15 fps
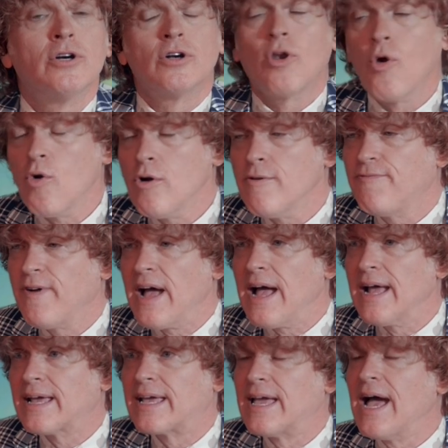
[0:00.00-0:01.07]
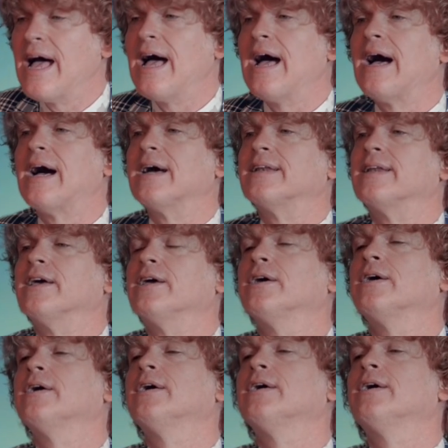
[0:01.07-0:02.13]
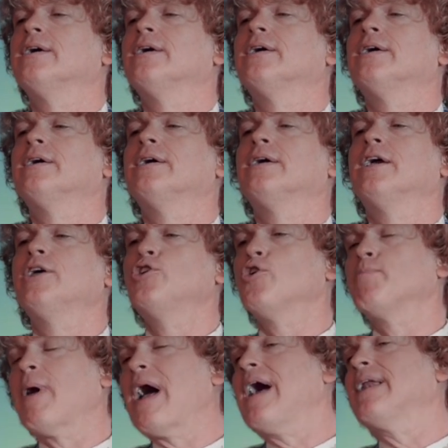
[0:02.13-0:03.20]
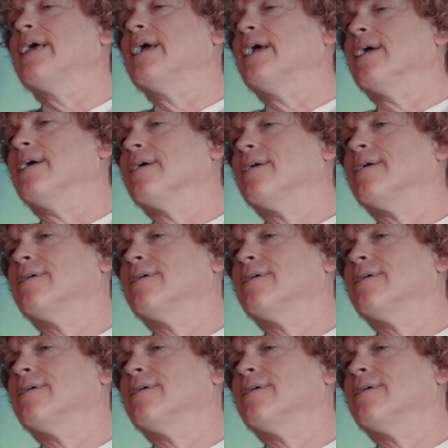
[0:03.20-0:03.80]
glorify God in your body